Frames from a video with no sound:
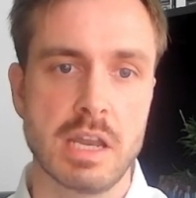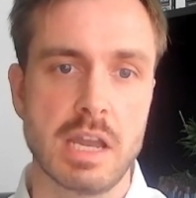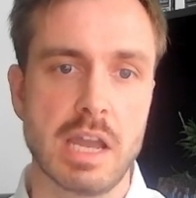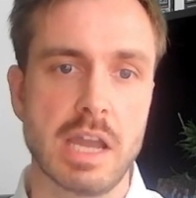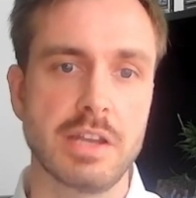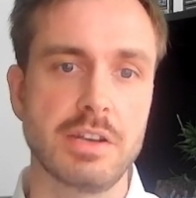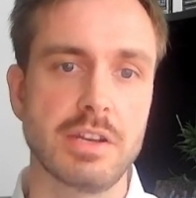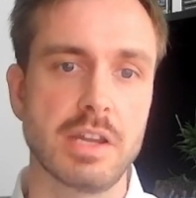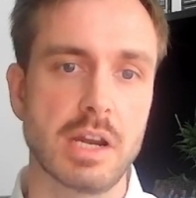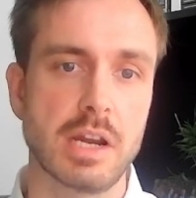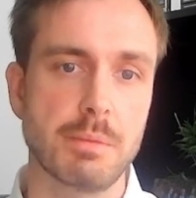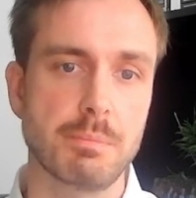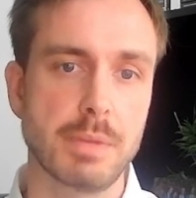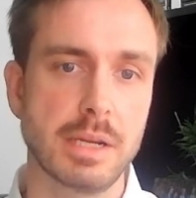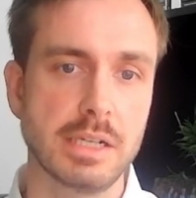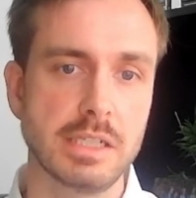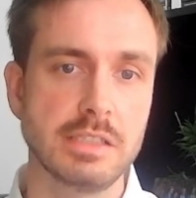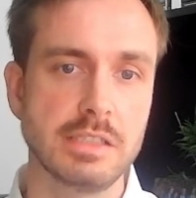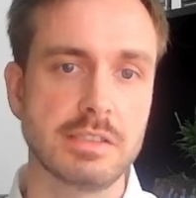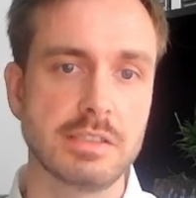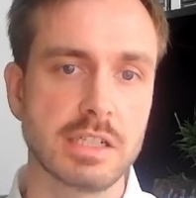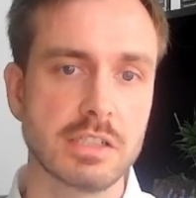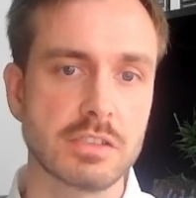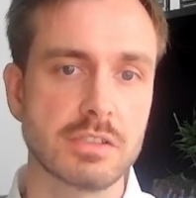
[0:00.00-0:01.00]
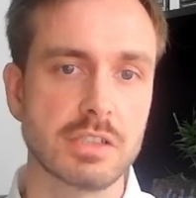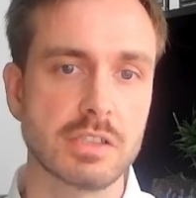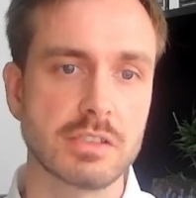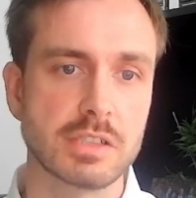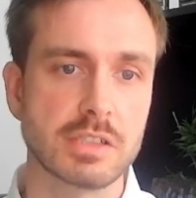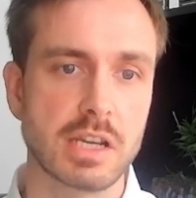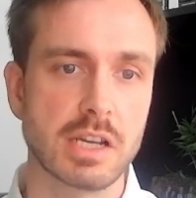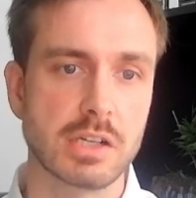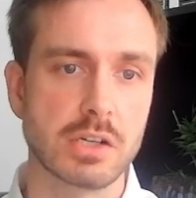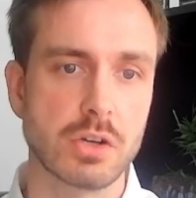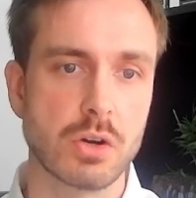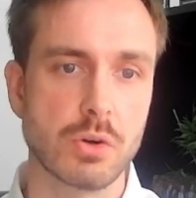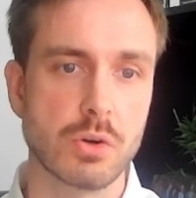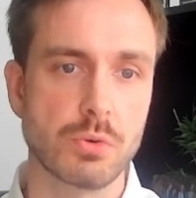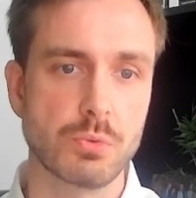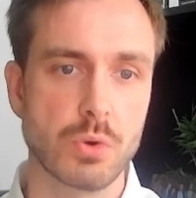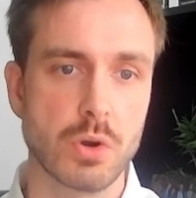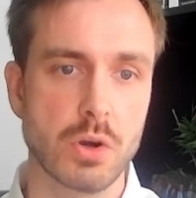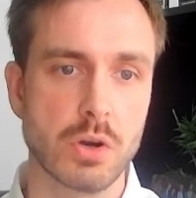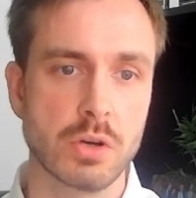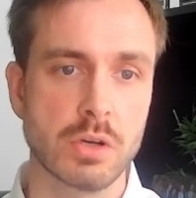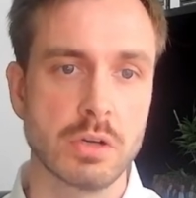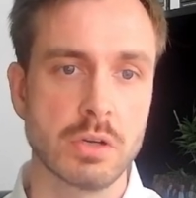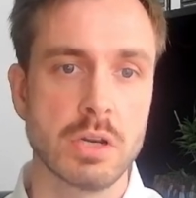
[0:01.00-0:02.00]
And there are many things that can go
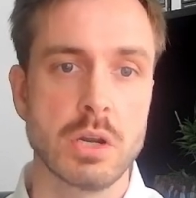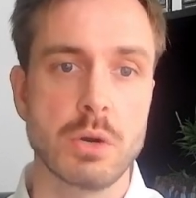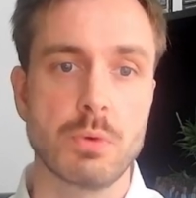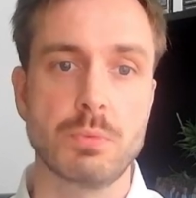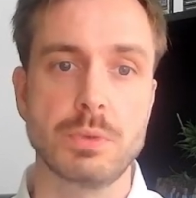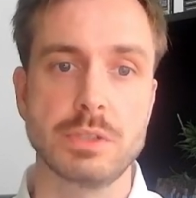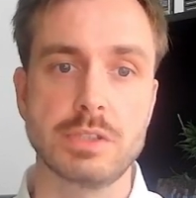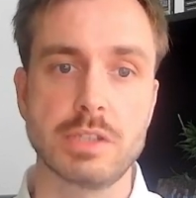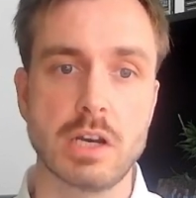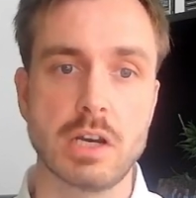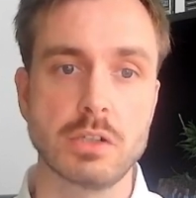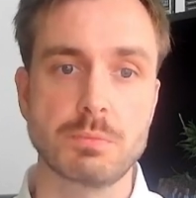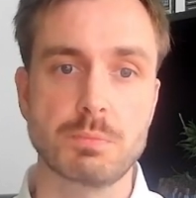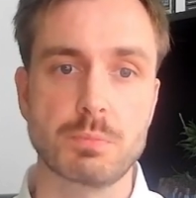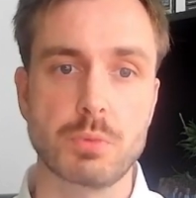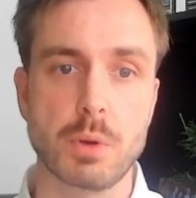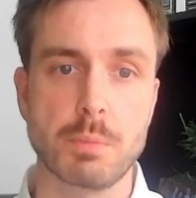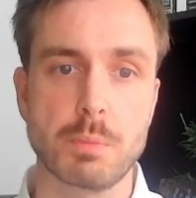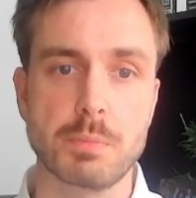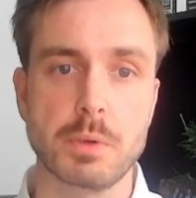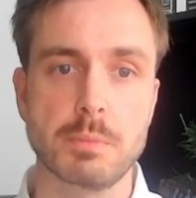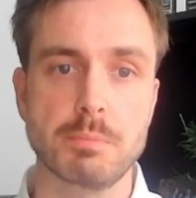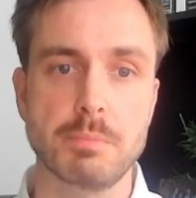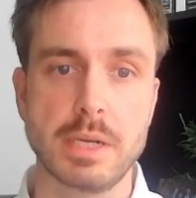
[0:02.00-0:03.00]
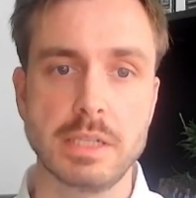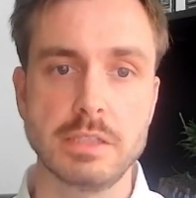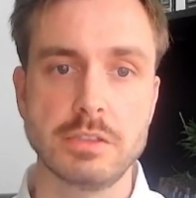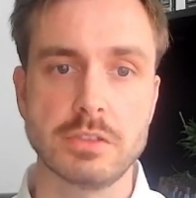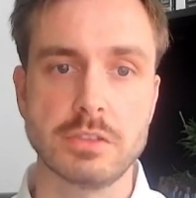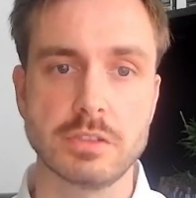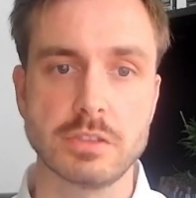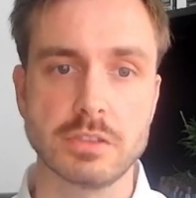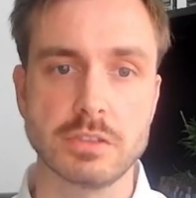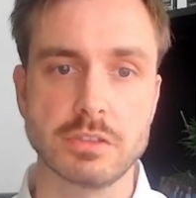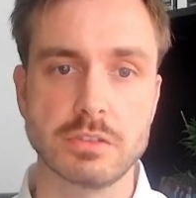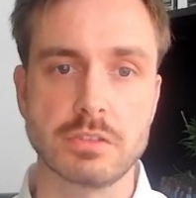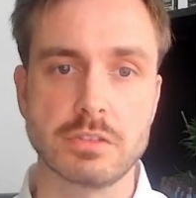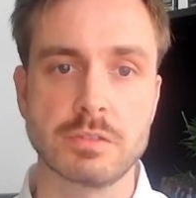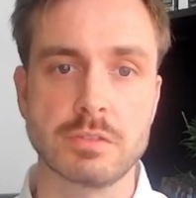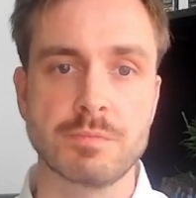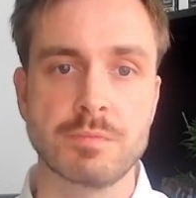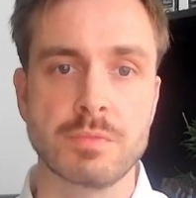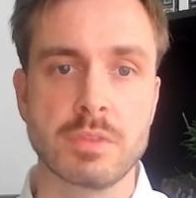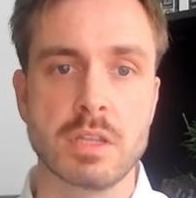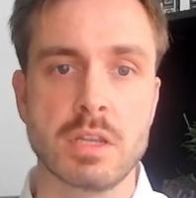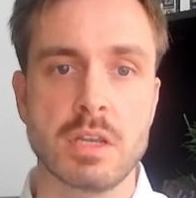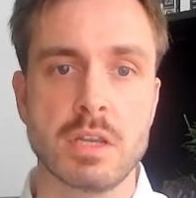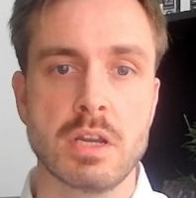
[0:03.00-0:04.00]
wrong without proper maintenance.
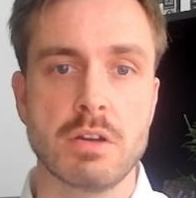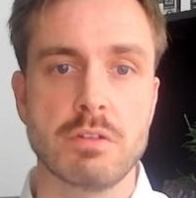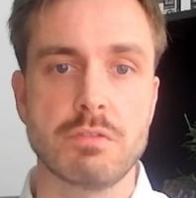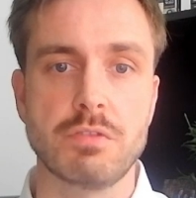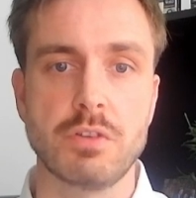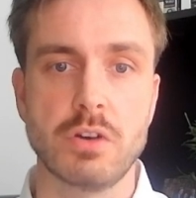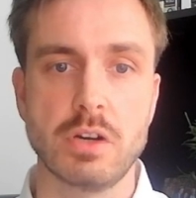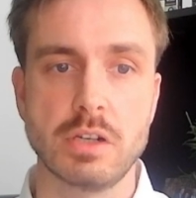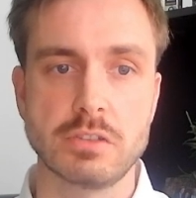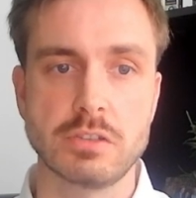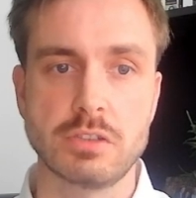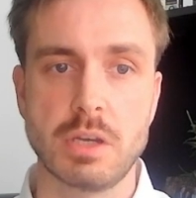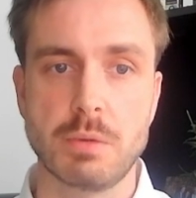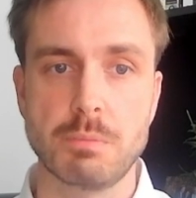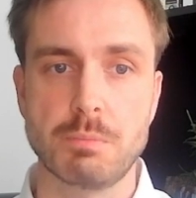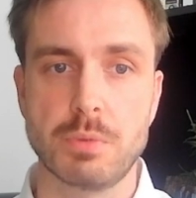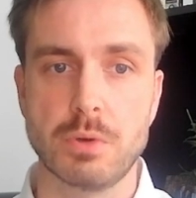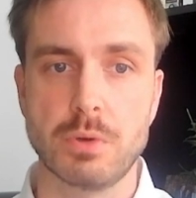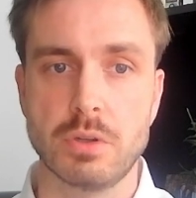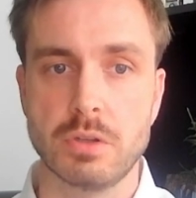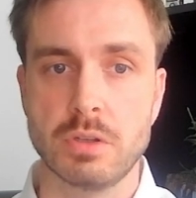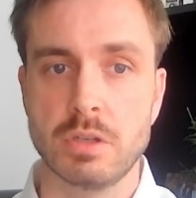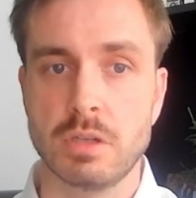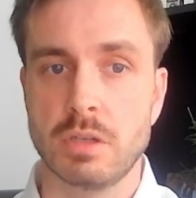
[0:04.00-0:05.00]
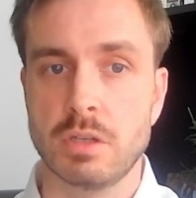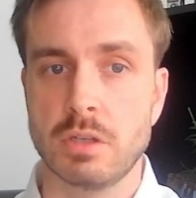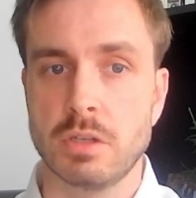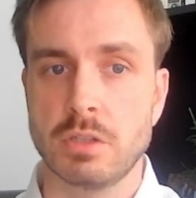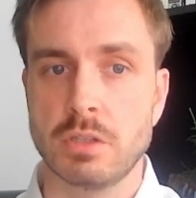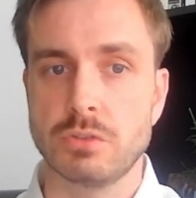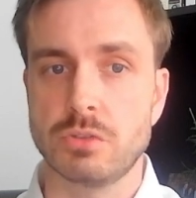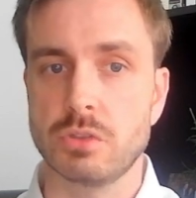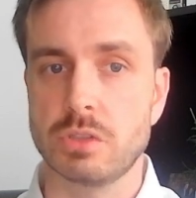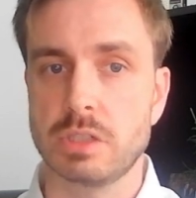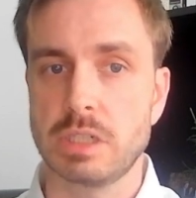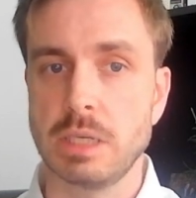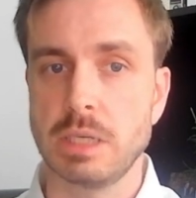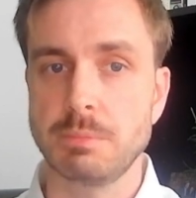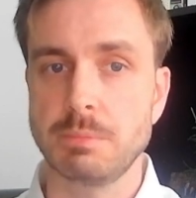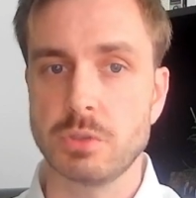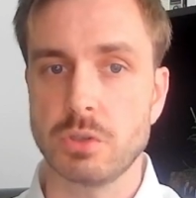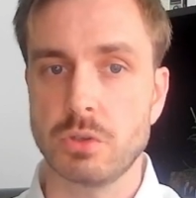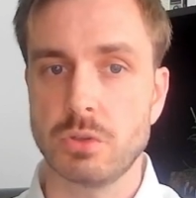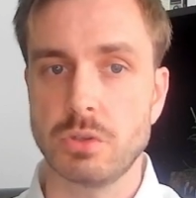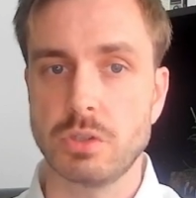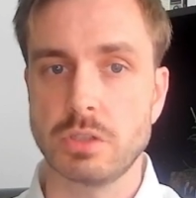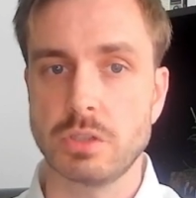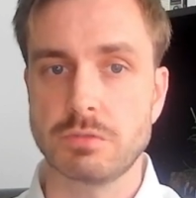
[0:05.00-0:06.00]
For example, to keep
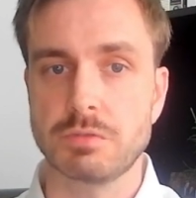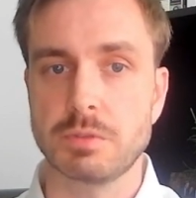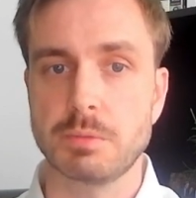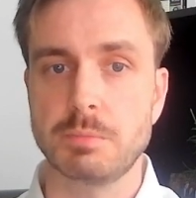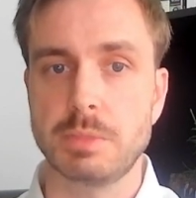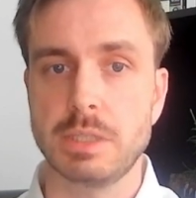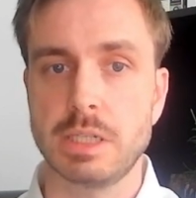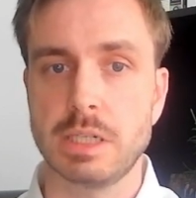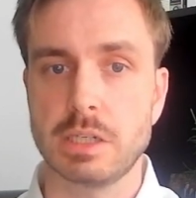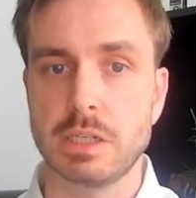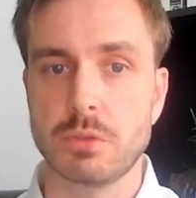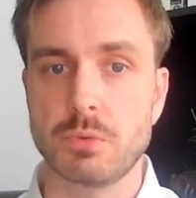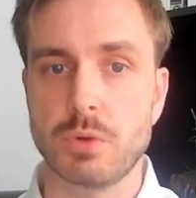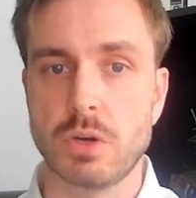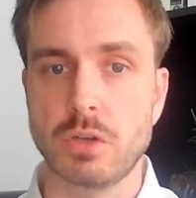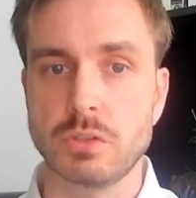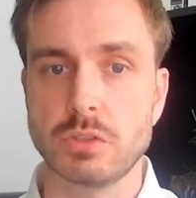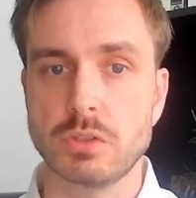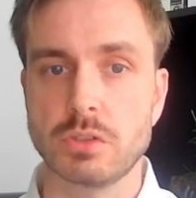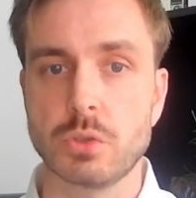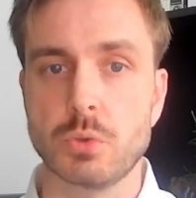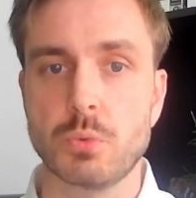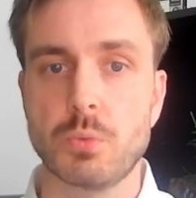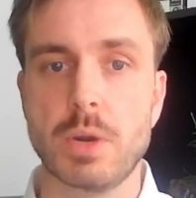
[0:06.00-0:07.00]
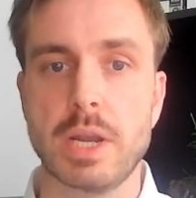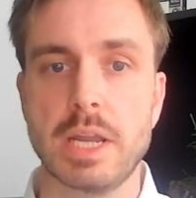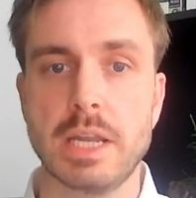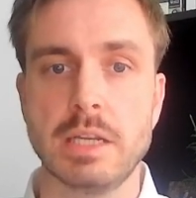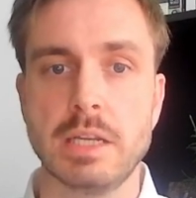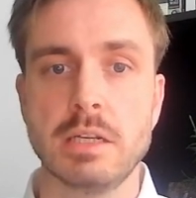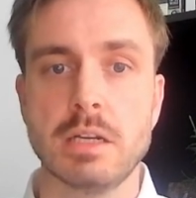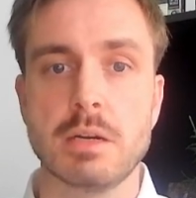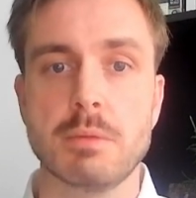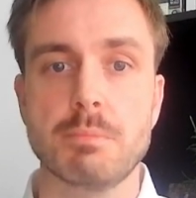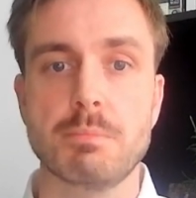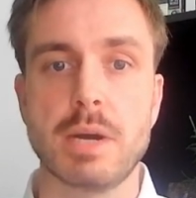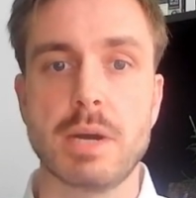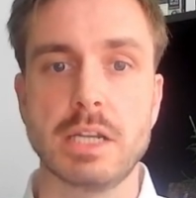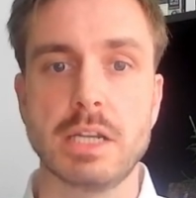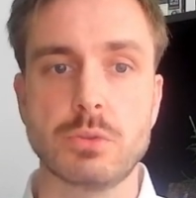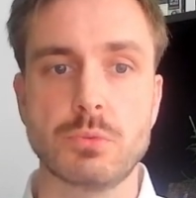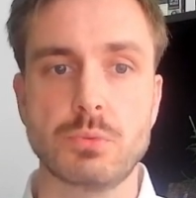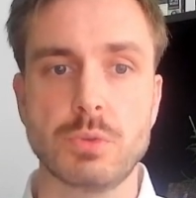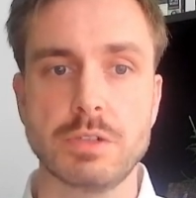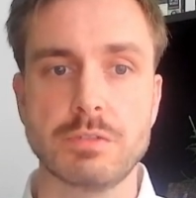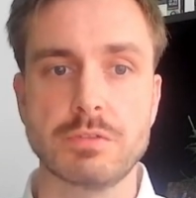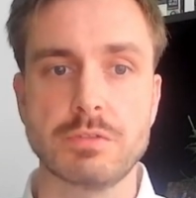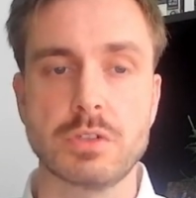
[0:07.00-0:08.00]
the earth from being eroded away by the
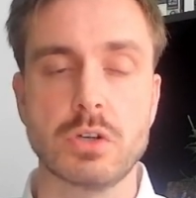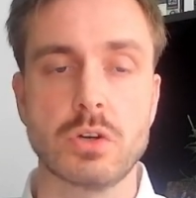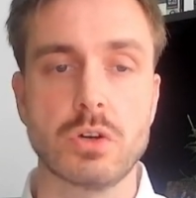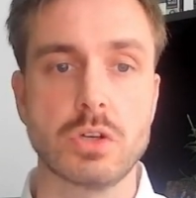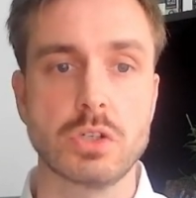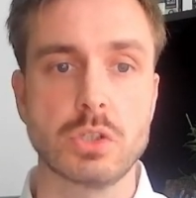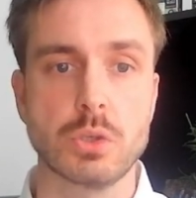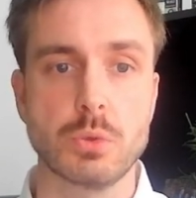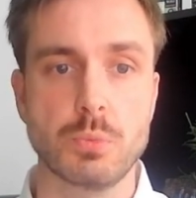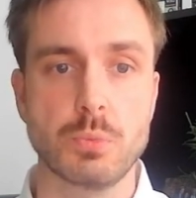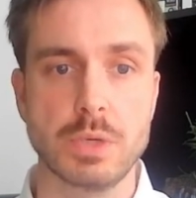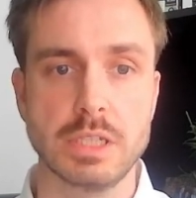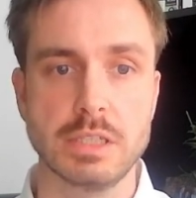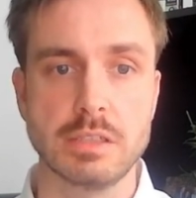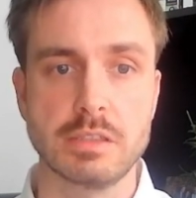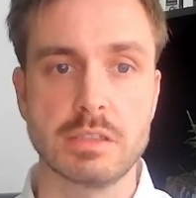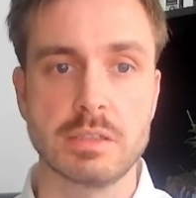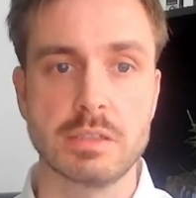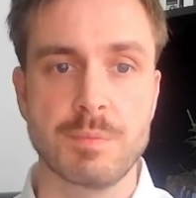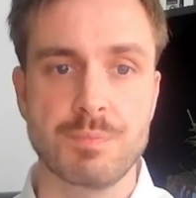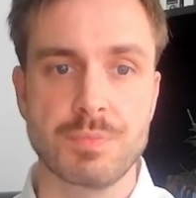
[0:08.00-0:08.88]
river or the wind,